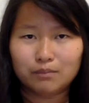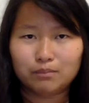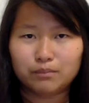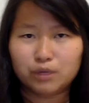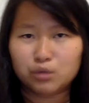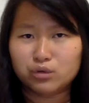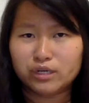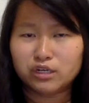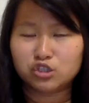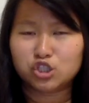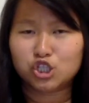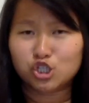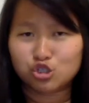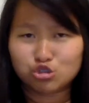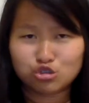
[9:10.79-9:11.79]
the
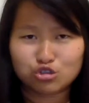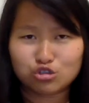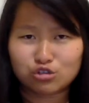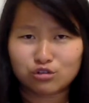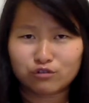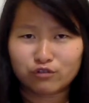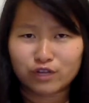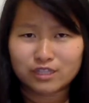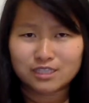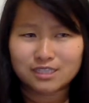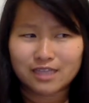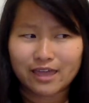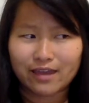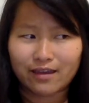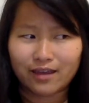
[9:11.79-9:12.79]
wheelchair user friends
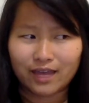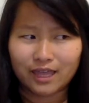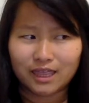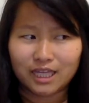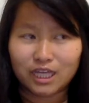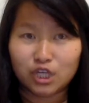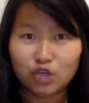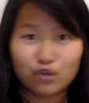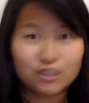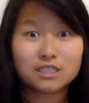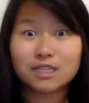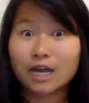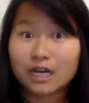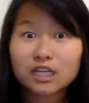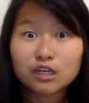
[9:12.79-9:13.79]
there, and they knew
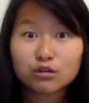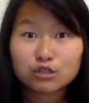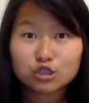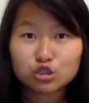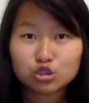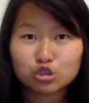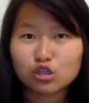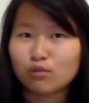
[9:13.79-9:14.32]
exactly what to do.